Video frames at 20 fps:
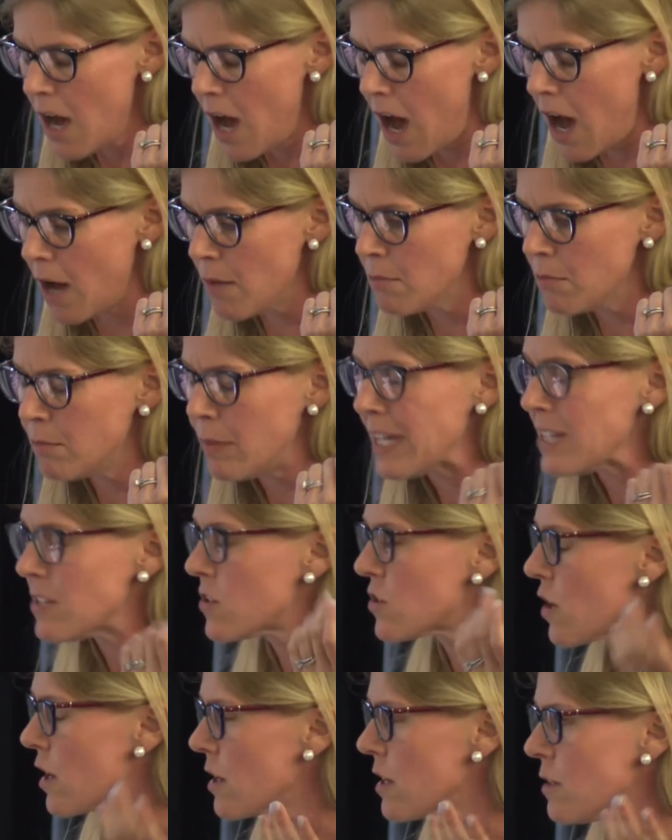But
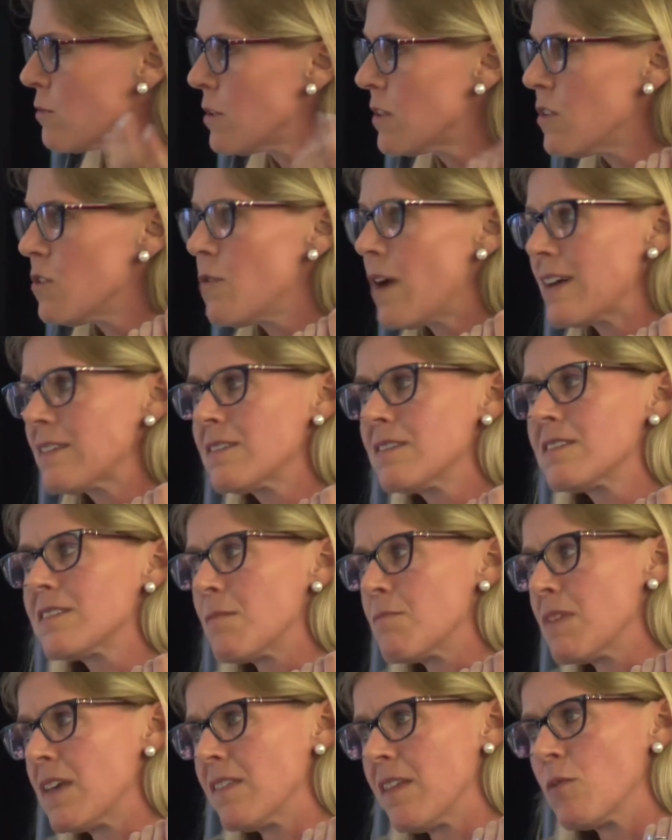starting with U.S. is
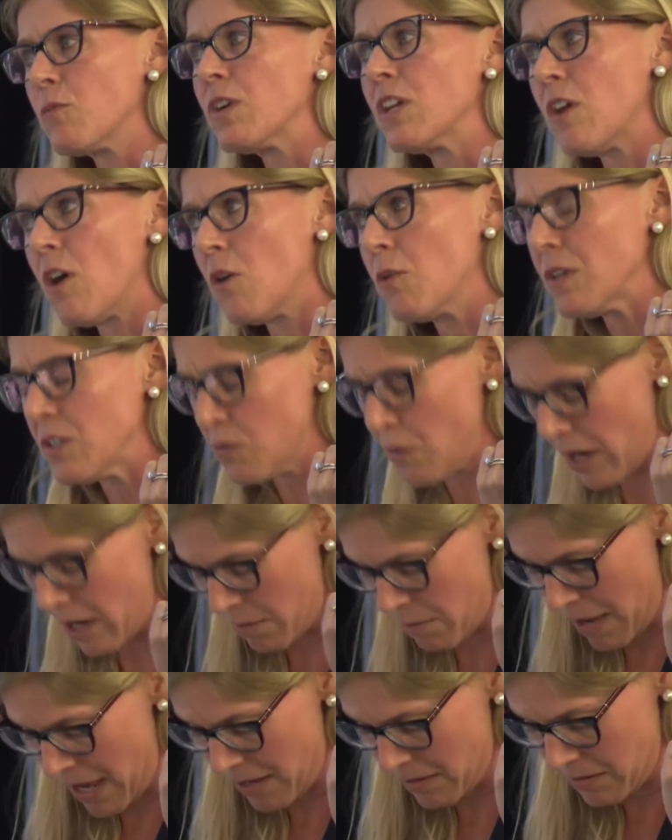something that we'd always
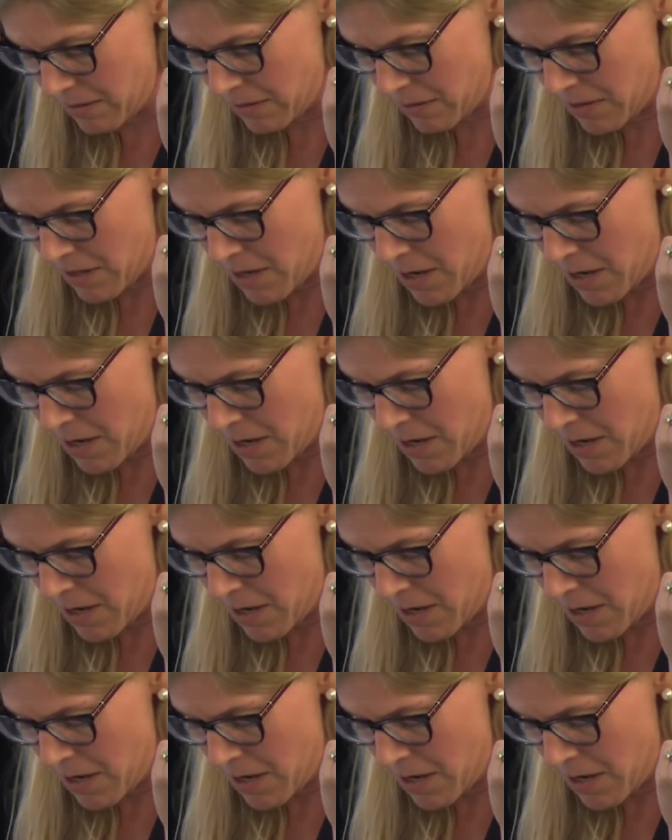recommend.